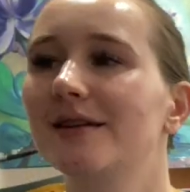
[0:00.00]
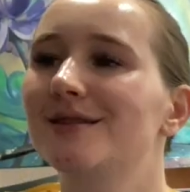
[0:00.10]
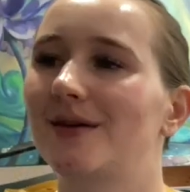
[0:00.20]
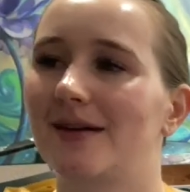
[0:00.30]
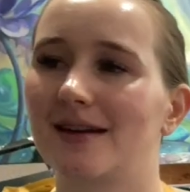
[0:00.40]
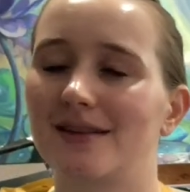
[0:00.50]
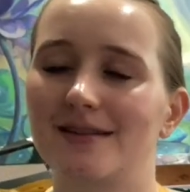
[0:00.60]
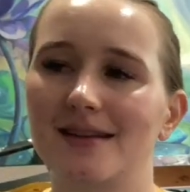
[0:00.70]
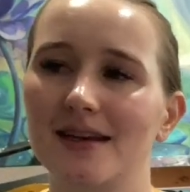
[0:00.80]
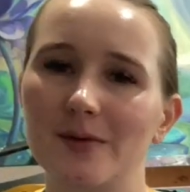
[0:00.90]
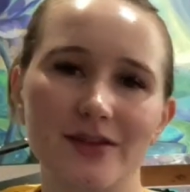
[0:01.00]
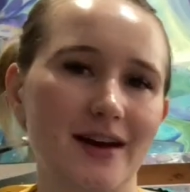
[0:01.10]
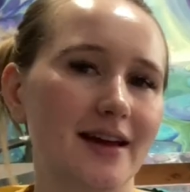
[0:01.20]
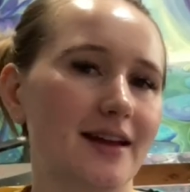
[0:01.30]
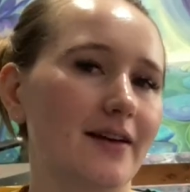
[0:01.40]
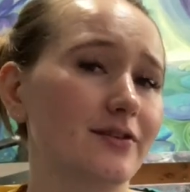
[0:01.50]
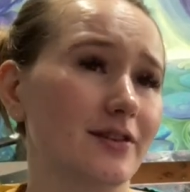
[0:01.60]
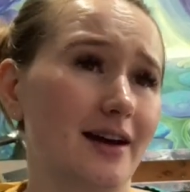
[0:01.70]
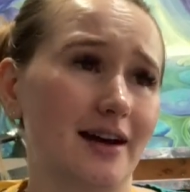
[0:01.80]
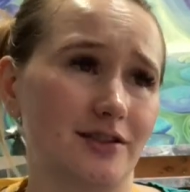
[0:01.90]
So I'm gonna think about that, and after
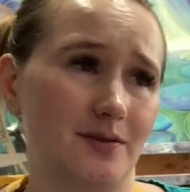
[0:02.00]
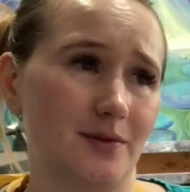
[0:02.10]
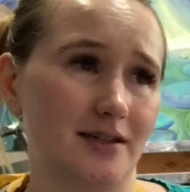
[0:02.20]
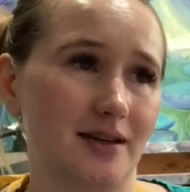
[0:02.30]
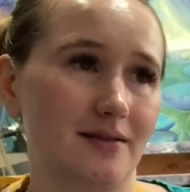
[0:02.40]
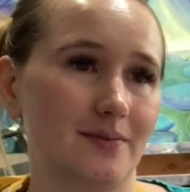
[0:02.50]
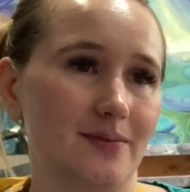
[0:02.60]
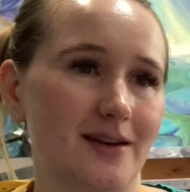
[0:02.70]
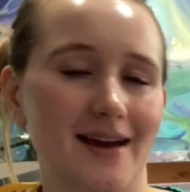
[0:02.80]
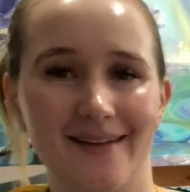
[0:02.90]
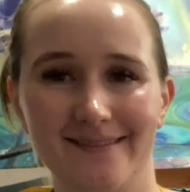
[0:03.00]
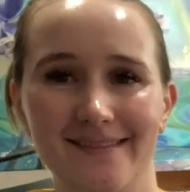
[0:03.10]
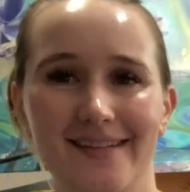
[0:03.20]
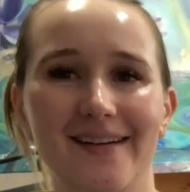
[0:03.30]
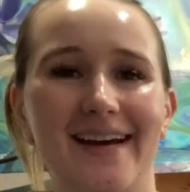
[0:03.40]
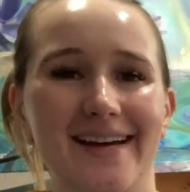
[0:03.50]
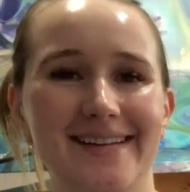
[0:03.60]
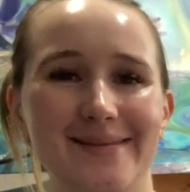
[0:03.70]
that, I should be done. But yeah, okay.